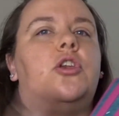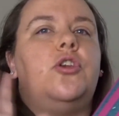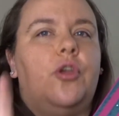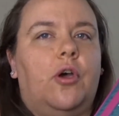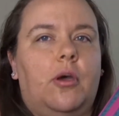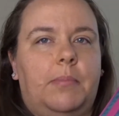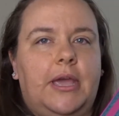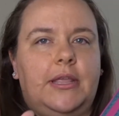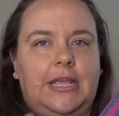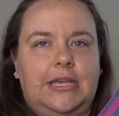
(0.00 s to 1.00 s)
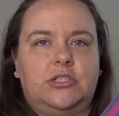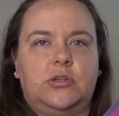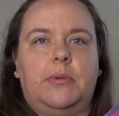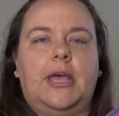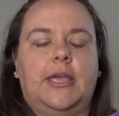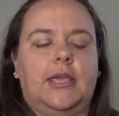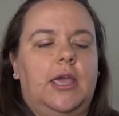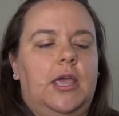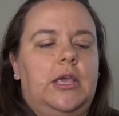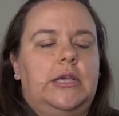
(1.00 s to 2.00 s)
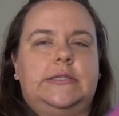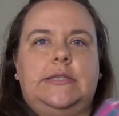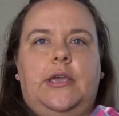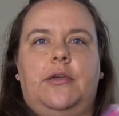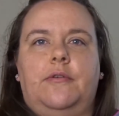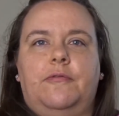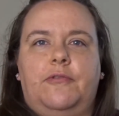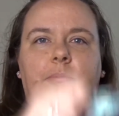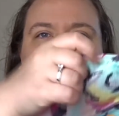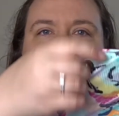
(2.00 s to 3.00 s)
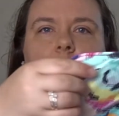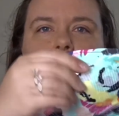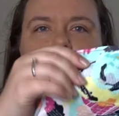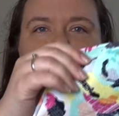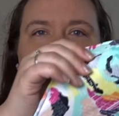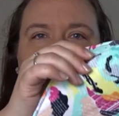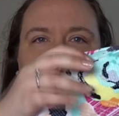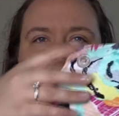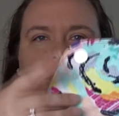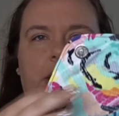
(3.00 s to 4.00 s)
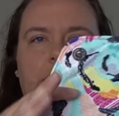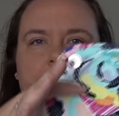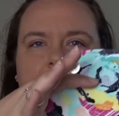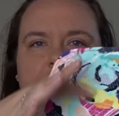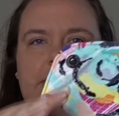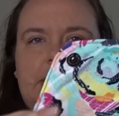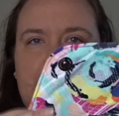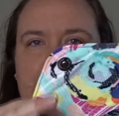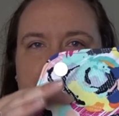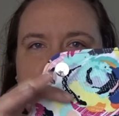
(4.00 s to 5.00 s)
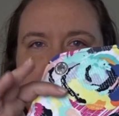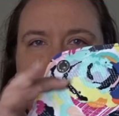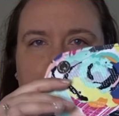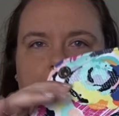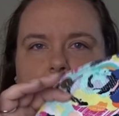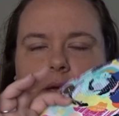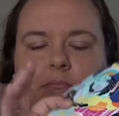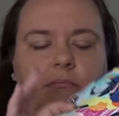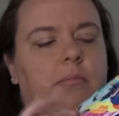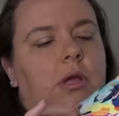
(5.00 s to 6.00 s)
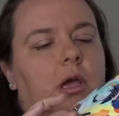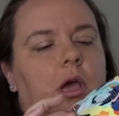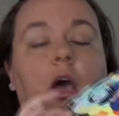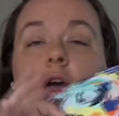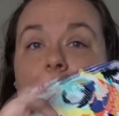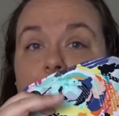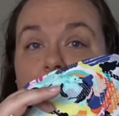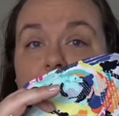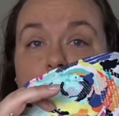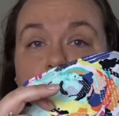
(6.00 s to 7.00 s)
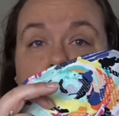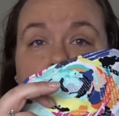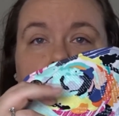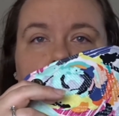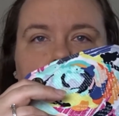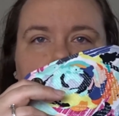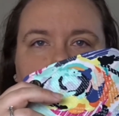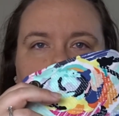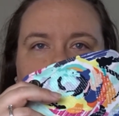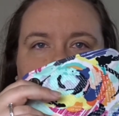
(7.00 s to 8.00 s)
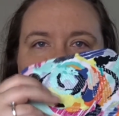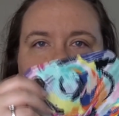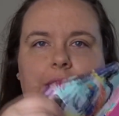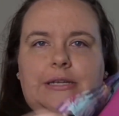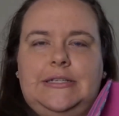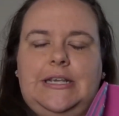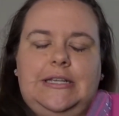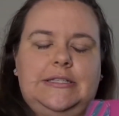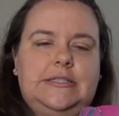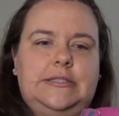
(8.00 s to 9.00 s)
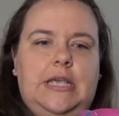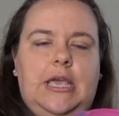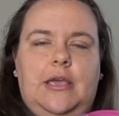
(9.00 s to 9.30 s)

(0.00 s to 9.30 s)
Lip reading: not about the actual bag. So for my lining I use this art gallery fabric, and it's